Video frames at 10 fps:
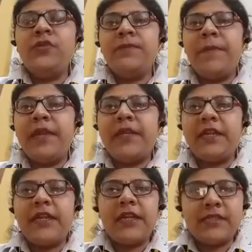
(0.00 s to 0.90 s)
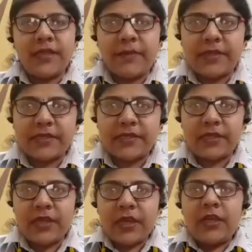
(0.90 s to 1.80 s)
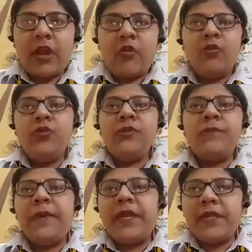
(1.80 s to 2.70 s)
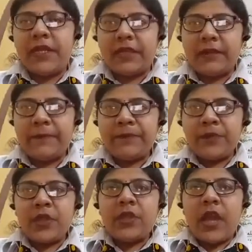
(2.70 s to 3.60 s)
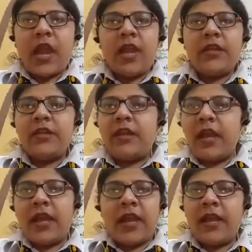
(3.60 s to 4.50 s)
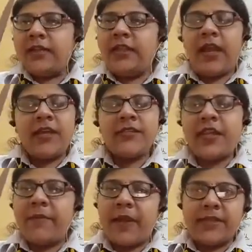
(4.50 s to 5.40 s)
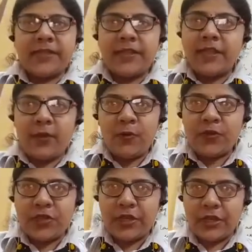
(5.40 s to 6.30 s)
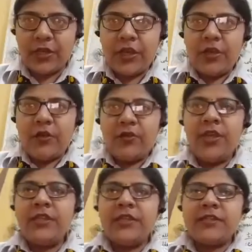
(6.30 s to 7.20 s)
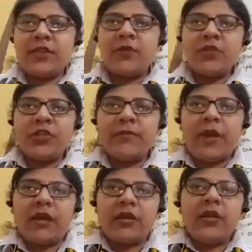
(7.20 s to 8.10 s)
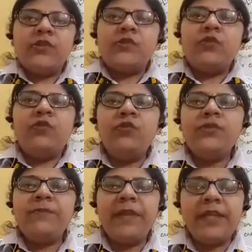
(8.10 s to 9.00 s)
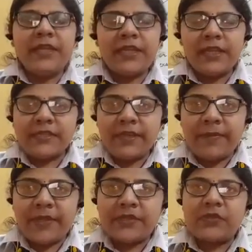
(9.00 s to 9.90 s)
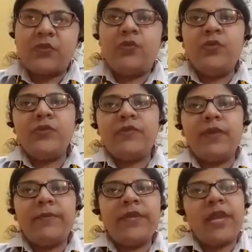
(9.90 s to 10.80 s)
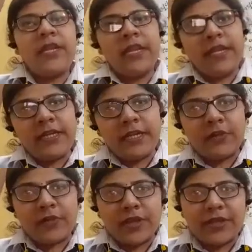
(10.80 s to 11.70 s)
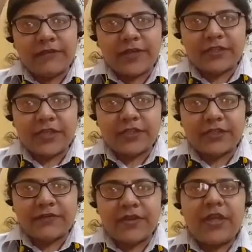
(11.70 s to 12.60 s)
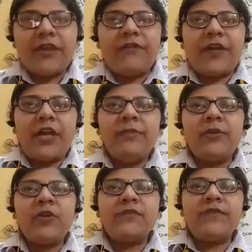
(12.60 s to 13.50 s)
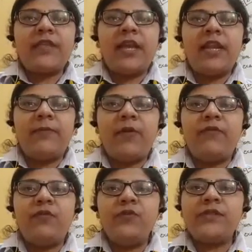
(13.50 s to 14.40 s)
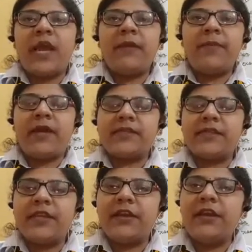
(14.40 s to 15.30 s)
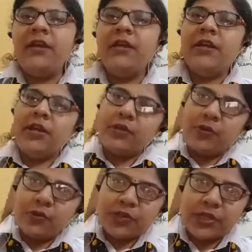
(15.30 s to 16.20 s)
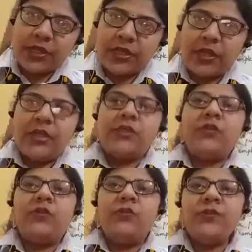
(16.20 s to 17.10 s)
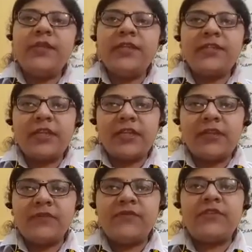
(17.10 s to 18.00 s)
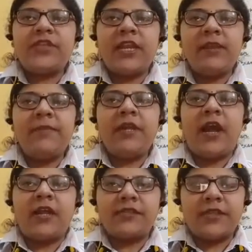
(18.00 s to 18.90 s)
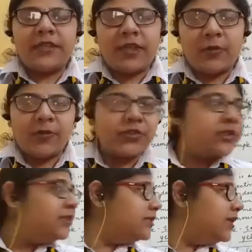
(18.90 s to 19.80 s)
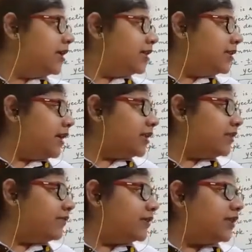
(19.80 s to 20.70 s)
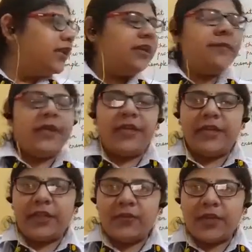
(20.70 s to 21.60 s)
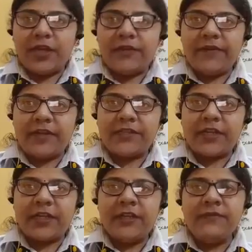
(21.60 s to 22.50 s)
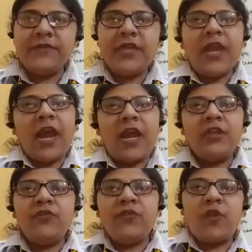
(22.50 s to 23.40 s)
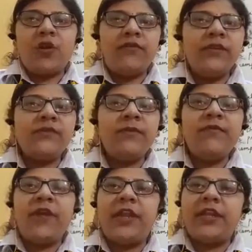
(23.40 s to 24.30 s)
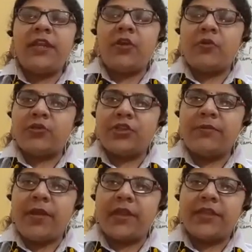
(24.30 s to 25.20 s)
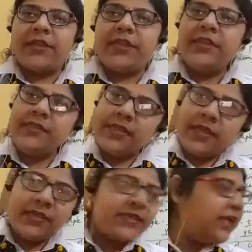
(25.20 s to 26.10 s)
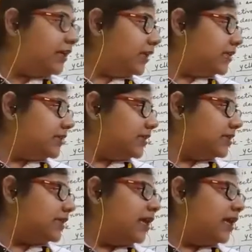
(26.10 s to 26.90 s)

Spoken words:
painting is the best. Now whose painting, and at the last I'm asking the question. Okay, there's a question mark. So whose painting is the best? So whose will be an interrogative adjective. Why? Because with the help of whose I'm asking a question. So those adjectives which help in asking the questions, they are given the name interrogative adjectives, and you will always be finding a question mark in these sentences.